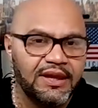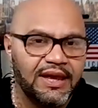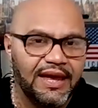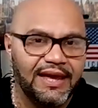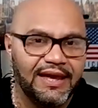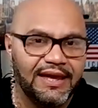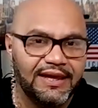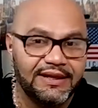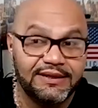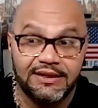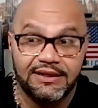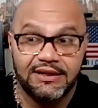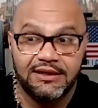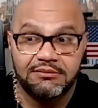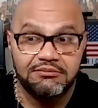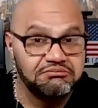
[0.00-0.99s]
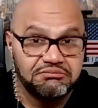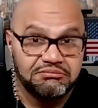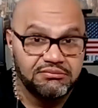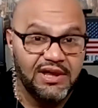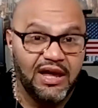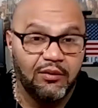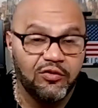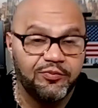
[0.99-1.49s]
and
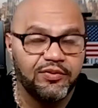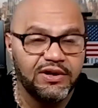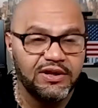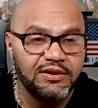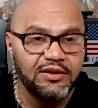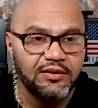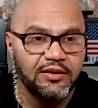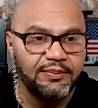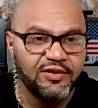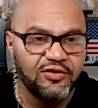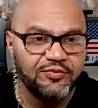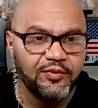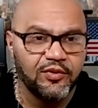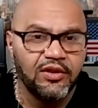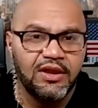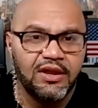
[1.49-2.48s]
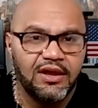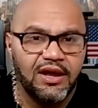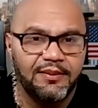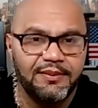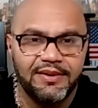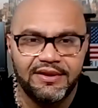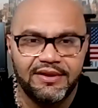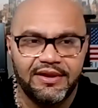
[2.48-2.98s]
that was pretty abysmal.
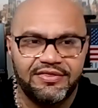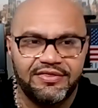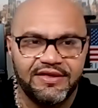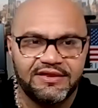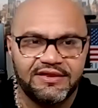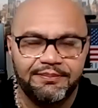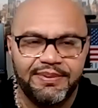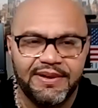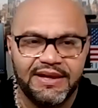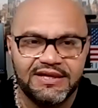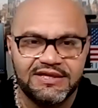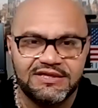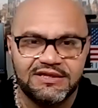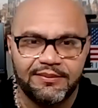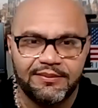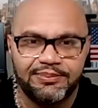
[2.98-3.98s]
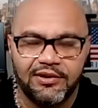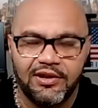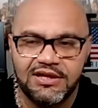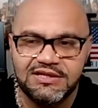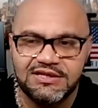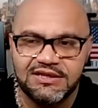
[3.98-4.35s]
I think the biggest applause